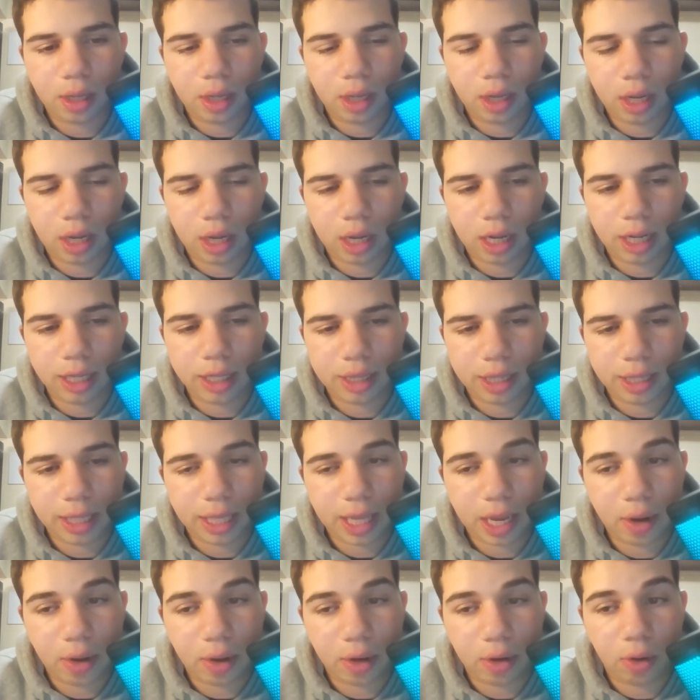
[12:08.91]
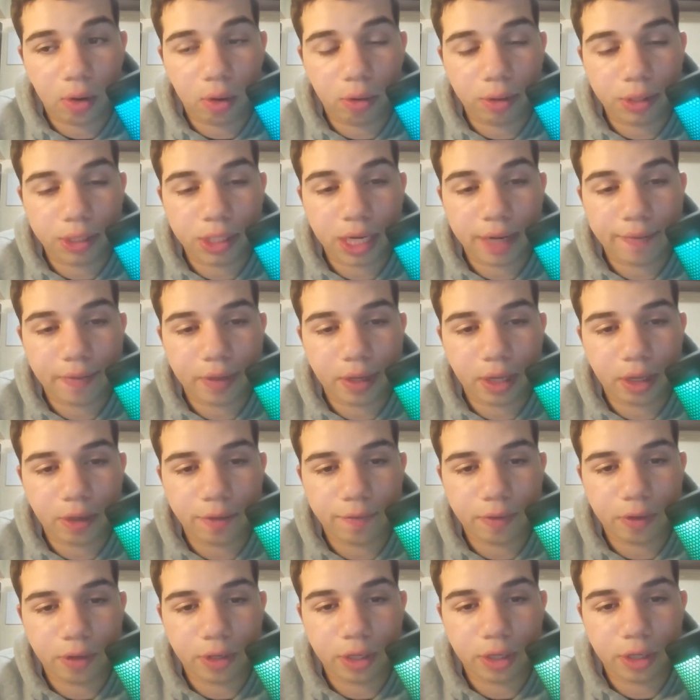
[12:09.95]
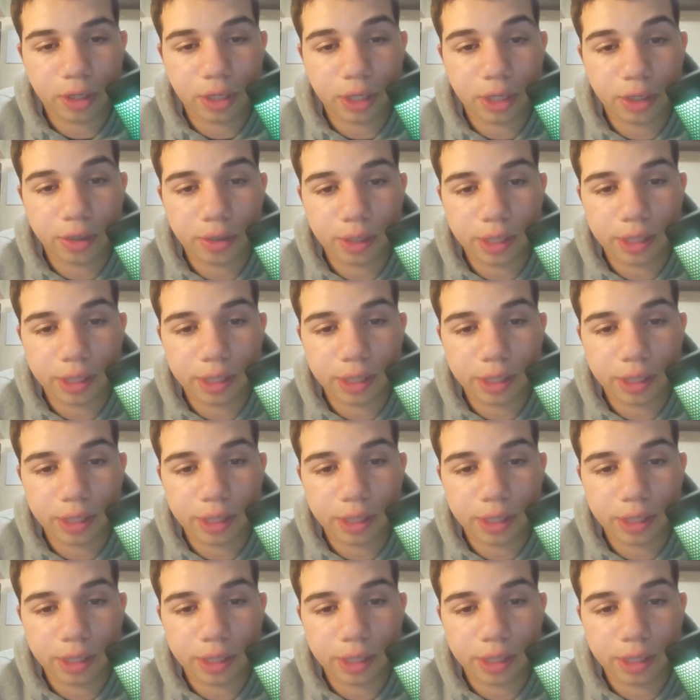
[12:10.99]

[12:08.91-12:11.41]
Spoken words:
I think Garrett Cole is going to have another very good year.